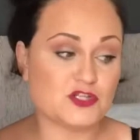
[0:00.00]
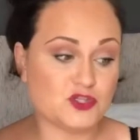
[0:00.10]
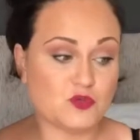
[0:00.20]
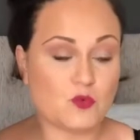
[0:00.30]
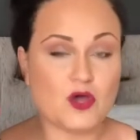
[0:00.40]
I
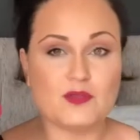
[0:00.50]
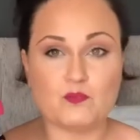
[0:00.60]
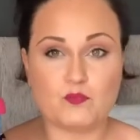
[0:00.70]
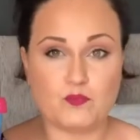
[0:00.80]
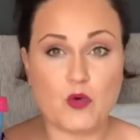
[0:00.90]
do the white
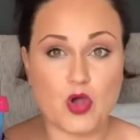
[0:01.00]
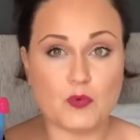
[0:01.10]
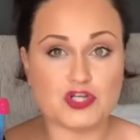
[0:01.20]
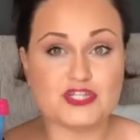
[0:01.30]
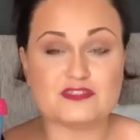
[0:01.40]

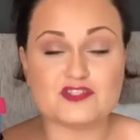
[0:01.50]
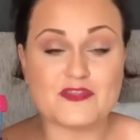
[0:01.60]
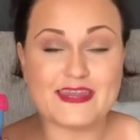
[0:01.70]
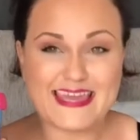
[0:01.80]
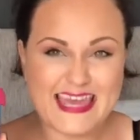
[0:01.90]
washes, so
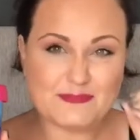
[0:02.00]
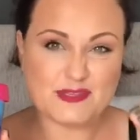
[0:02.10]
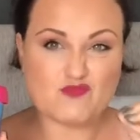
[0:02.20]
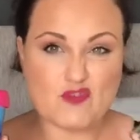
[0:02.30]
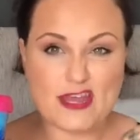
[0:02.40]
that it keeps
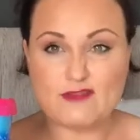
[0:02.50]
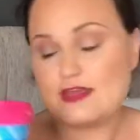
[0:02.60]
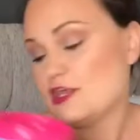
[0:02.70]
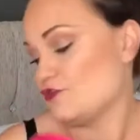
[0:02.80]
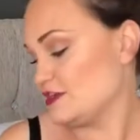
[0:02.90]
it really,
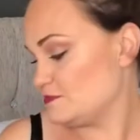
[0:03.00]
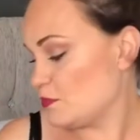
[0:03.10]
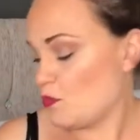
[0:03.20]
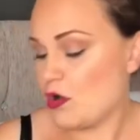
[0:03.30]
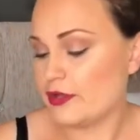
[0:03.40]
really crisp
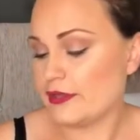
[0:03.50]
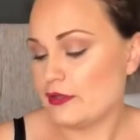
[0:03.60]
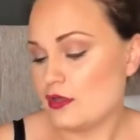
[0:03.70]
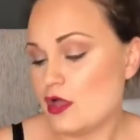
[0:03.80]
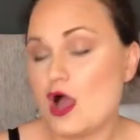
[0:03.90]
and white.
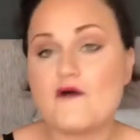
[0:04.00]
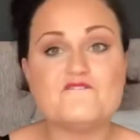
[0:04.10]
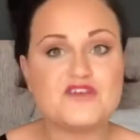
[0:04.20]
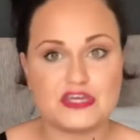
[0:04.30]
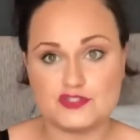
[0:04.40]

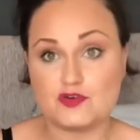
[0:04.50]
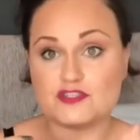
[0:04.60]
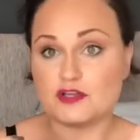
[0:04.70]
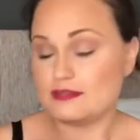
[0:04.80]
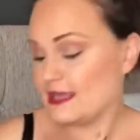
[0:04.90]
Fingers
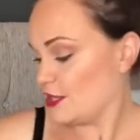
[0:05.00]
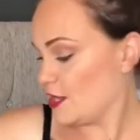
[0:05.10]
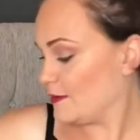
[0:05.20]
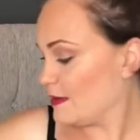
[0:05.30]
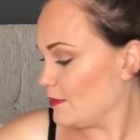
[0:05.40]
crossed, I'll let you
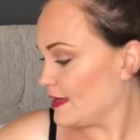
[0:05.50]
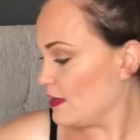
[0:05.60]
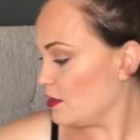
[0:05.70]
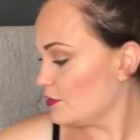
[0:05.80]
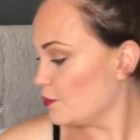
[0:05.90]
know how I
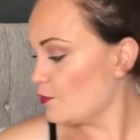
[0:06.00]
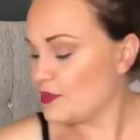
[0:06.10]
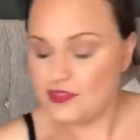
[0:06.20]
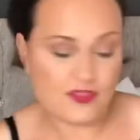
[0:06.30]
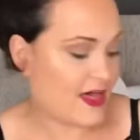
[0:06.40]
get on
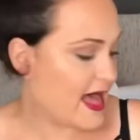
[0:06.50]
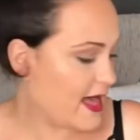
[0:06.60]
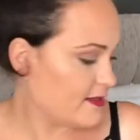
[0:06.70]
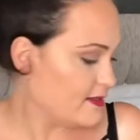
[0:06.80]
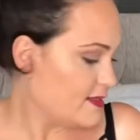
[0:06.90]
with
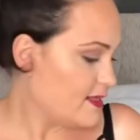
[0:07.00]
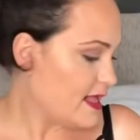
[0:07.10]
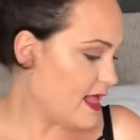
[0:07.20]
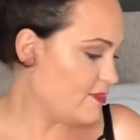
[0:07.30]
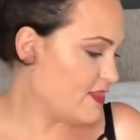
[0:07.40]
that.
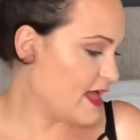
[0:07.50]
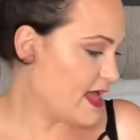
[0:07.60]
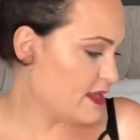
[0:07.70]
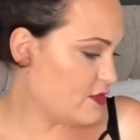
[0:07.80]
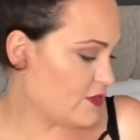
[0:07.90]
And
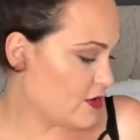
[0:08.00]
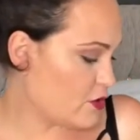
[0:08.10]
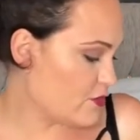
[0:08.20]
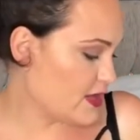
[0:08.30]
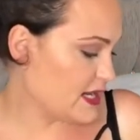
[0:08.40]
then the
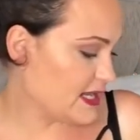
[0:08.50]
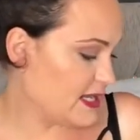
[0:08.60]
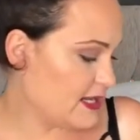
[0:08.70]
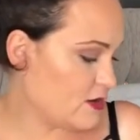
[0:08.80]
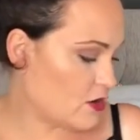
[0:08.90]
other
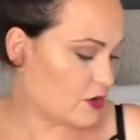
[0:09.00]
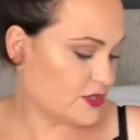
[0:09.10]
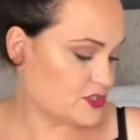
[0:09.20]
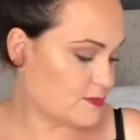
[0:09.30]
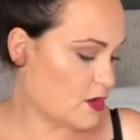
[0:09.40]
cleaning
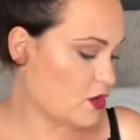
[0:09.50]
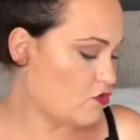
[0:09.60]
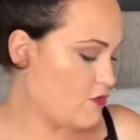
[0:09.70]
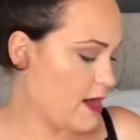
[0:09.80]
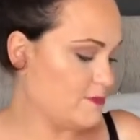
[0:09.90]
item I
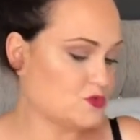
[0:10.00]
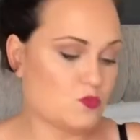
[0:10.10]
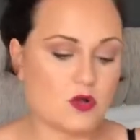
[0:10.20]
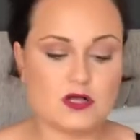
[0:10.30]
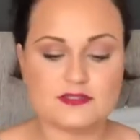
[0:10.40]

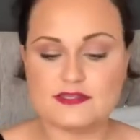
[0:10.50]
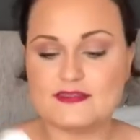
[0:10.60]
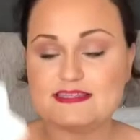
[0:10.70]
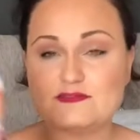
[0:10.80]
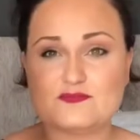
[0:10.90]
grabbed was
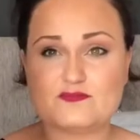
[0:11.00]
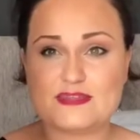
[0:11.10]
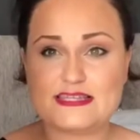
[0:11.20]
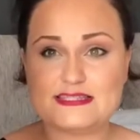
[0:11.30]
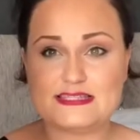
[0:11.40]
this
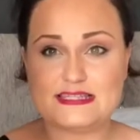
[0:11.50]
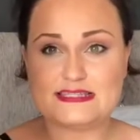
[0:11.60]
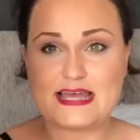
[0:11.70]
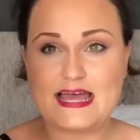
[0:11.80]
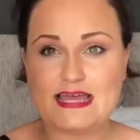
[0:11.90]

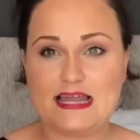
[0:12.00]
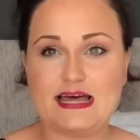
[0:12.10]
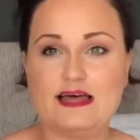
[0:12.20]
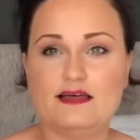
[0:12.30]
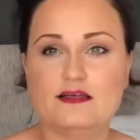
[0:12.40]

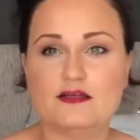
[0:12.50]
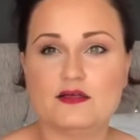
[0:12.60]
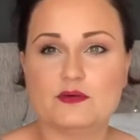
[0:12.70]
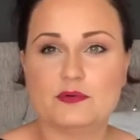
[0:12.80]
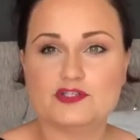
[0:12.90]
descaler,
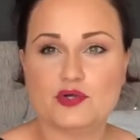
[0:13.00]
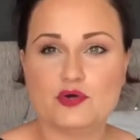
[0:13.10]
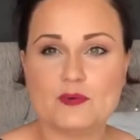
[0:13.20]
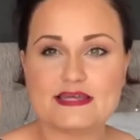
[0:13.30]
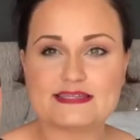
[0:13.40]
which I
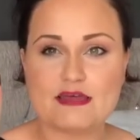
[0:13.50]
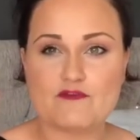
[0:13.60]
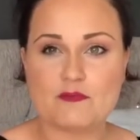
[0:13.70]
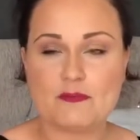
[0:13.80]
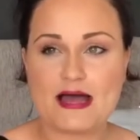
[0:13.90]
always get
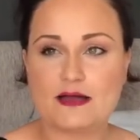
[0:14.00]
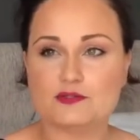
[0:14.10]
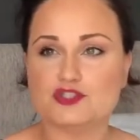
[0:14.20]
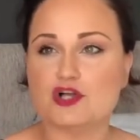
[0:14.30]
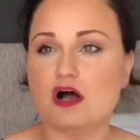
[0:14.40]
from the
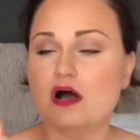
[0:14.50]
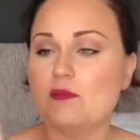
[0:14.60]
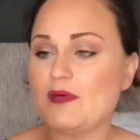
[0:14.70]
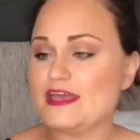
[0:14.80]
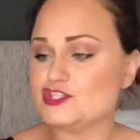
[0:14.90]
pound
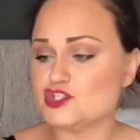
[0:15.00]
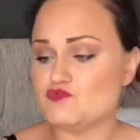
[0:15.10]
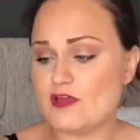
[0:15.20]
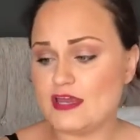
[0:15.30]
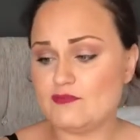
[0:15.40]
shop. It's just
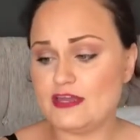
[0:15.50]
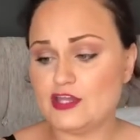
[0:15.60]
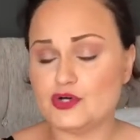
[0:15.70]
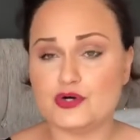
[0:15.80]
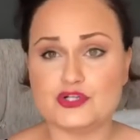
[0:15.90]
really,
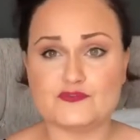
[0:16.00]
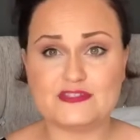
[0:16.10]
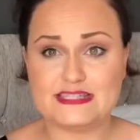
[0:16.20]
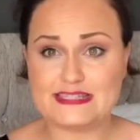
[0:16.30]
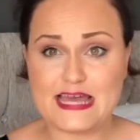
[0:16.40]
really good for
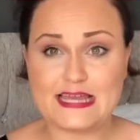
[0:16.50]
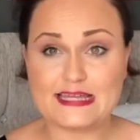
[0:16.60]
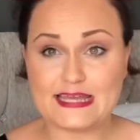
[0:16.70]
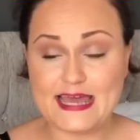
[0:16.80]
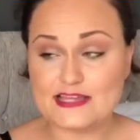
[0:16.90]

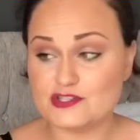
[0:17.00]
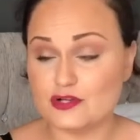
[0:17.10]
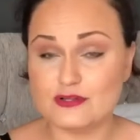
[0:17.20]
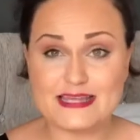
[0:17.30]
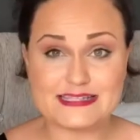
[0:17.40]
descaling your
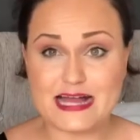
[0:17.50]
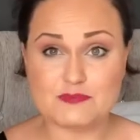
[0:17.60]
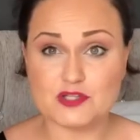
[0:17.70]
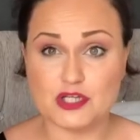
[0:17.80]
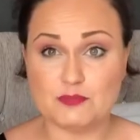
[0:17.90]
kettle. It's
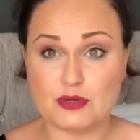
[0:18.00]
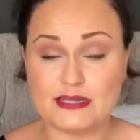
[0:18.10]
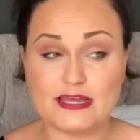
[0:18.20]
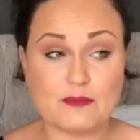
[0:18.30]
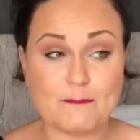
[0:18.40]
absolutely
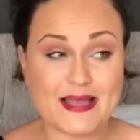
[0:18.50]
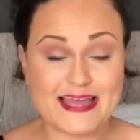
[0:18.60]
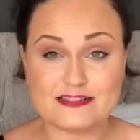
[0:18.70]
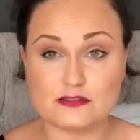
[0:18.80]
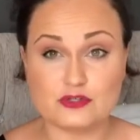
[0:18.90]
brilliant. My
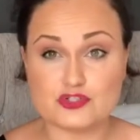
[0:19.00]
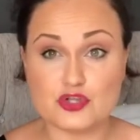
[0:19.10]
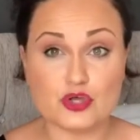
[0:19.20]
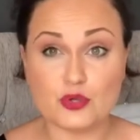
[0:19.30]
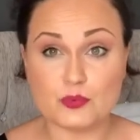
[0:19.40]
kettle looks
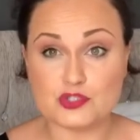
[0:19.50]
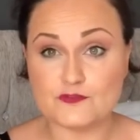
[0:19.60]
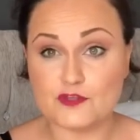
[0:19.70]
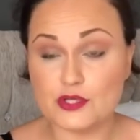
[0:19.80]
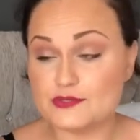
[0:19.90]
new once
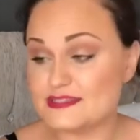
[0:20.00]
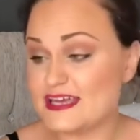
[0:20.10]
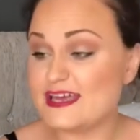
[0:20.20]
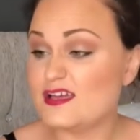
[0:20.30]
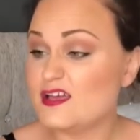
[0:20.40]
I've used
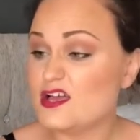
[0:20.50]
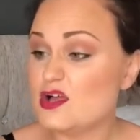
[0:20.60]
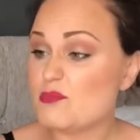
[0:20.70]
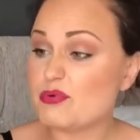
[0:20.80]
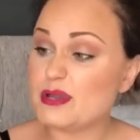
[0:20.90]
it.
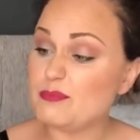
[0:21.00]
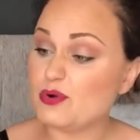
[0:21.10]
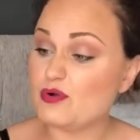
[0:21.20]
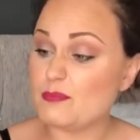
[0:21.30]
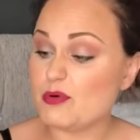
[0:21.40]
Pretty
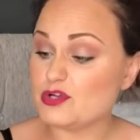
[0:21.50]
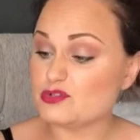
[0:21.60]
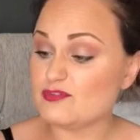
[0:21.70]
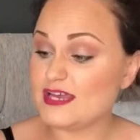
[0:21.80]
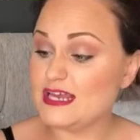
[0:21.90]
boring
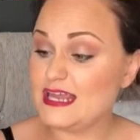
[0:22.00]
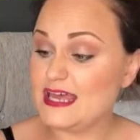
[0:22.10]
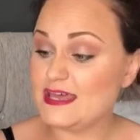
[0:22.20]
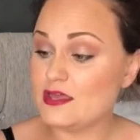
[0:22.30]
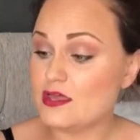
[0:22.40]
product,
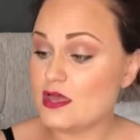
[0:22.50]
really.